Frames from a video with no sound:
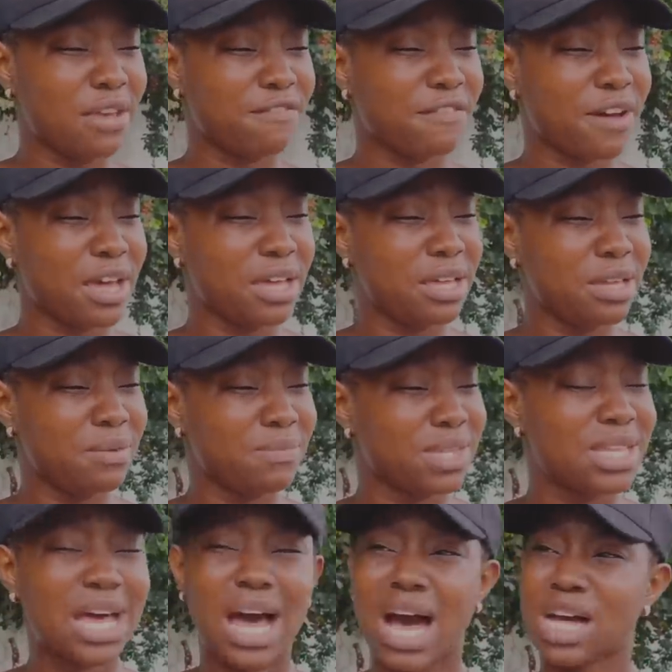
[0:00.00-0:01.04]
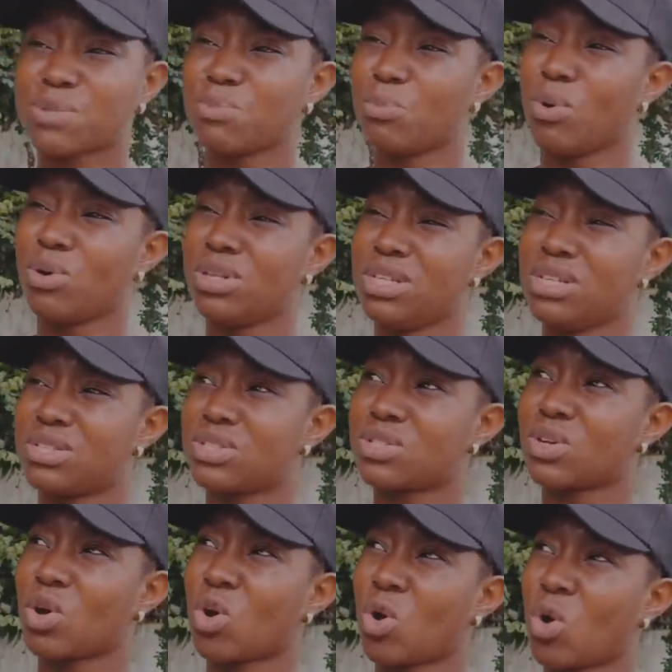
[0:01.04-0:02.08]
I into that asking about
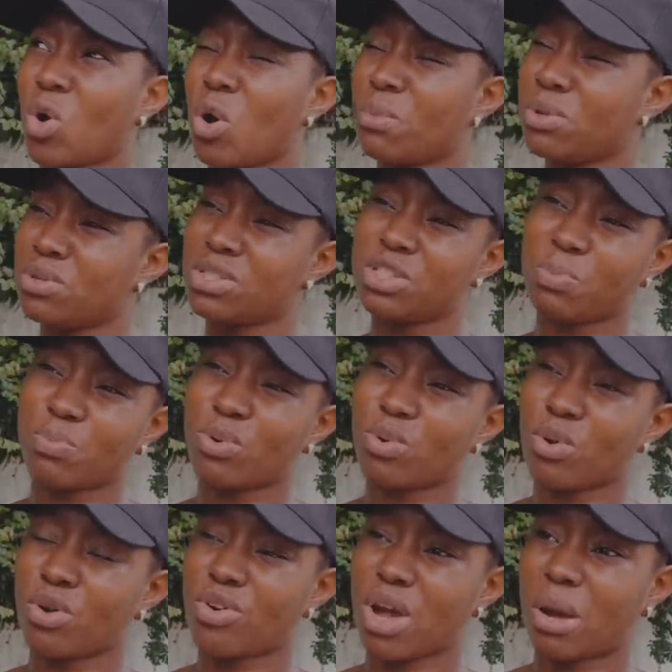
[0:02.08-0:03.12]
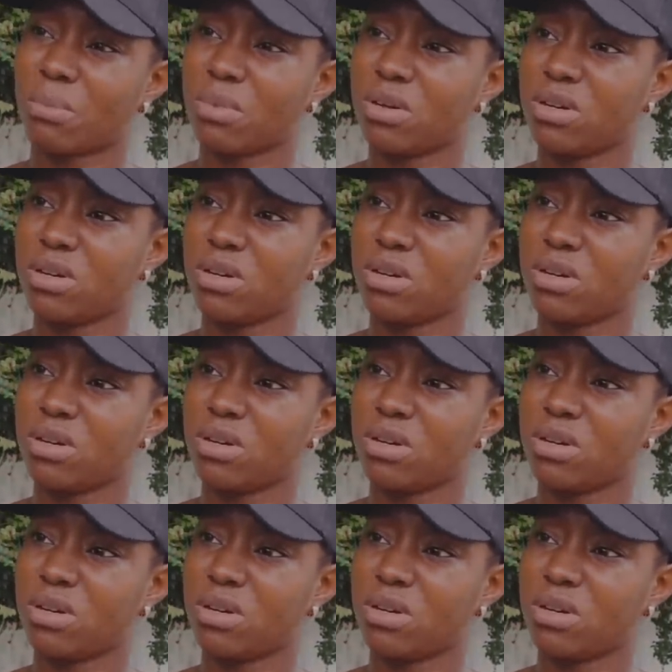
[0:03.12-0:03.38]
community program?